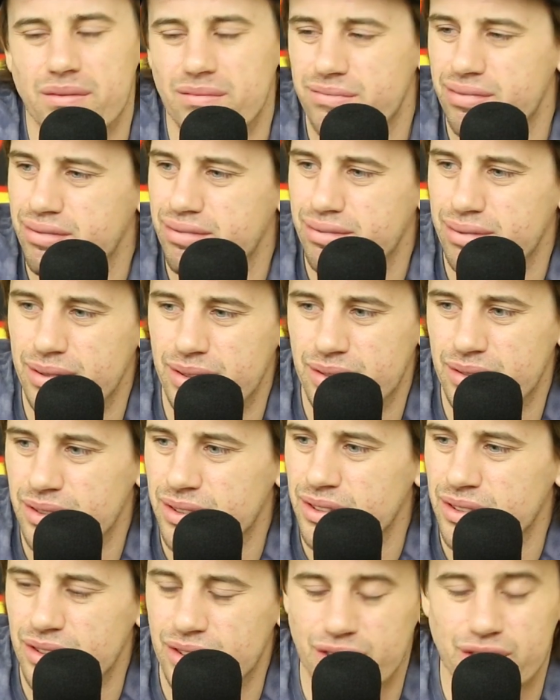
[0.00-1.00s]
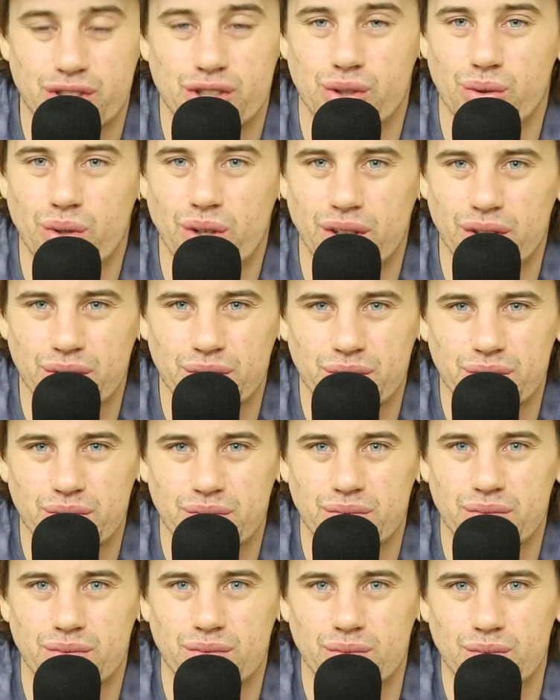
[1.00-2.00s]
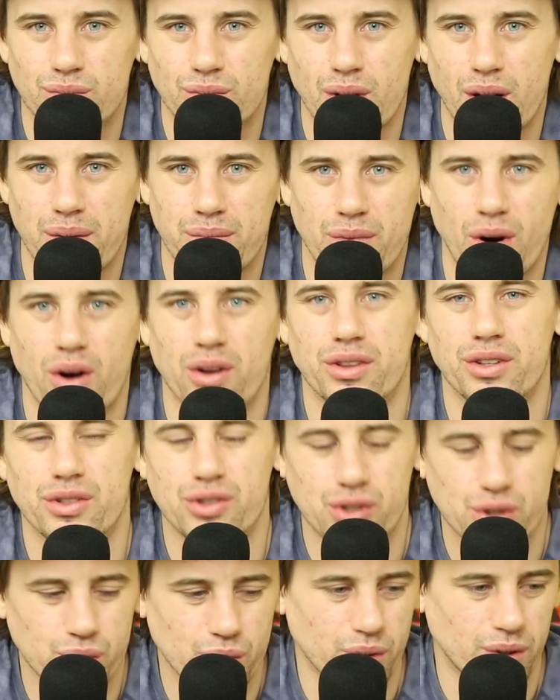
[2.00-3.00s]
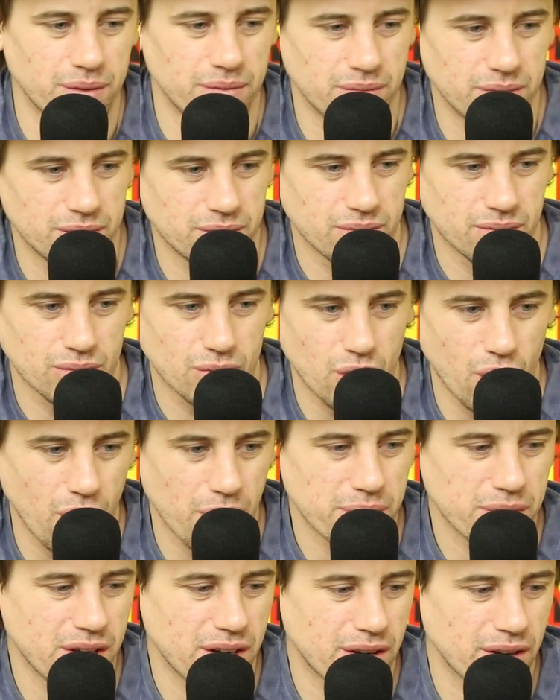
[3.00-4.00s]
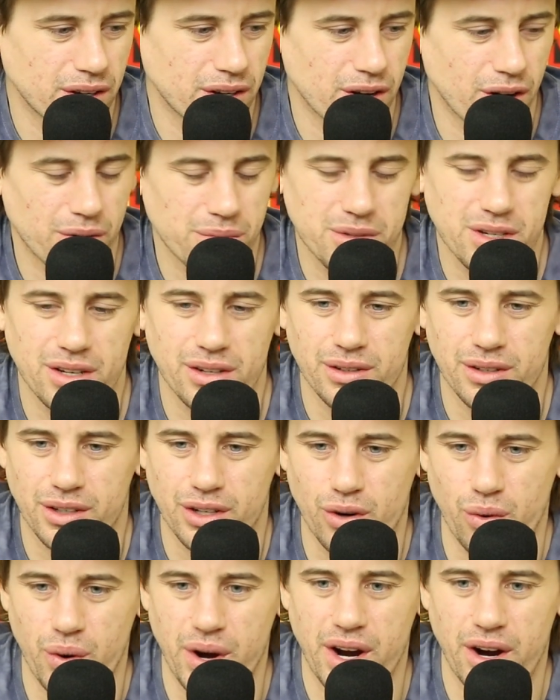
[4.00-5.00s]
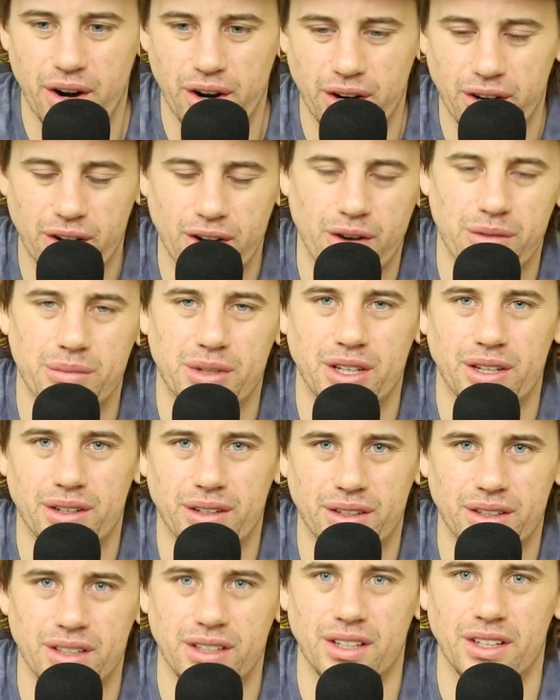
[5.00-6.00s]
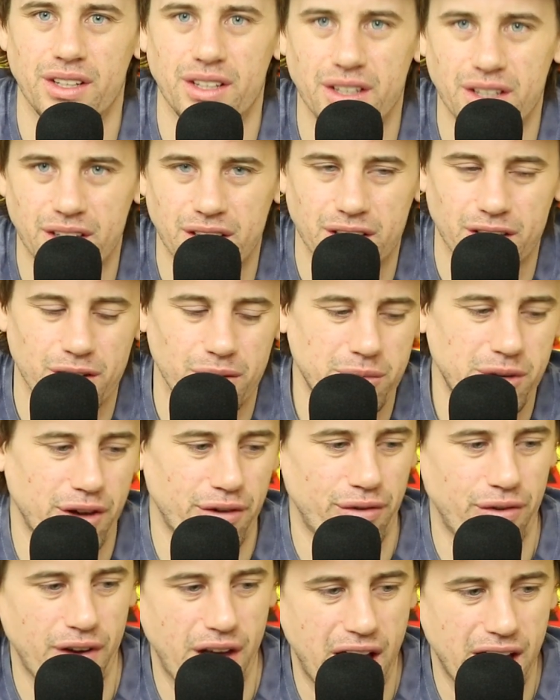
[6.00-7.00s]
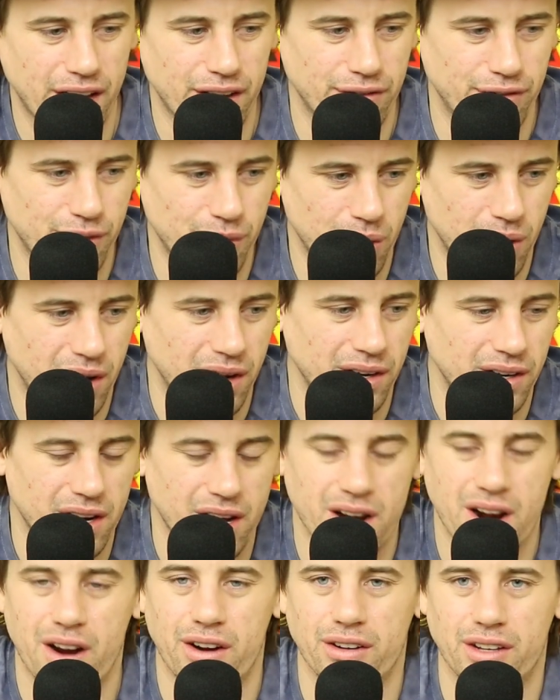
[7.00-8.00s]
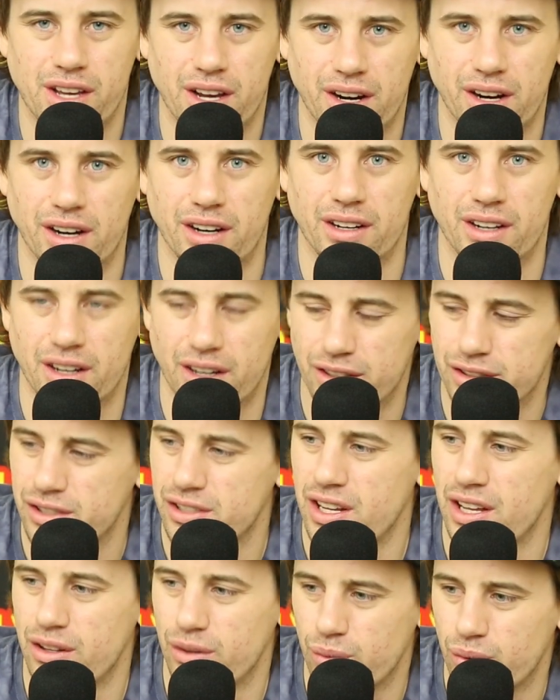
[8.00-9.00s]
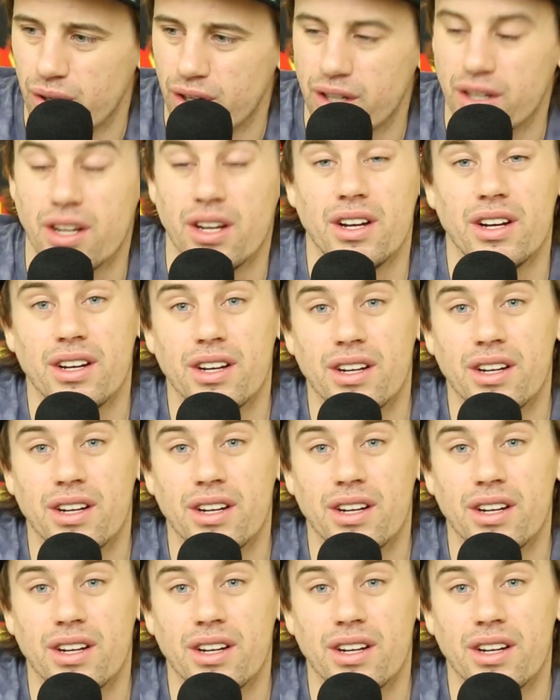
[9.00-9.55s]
Pfft, the Juul. I'm on the Juul. Call me a queer. Call me a fag if you want. I don't care. I'll say the word.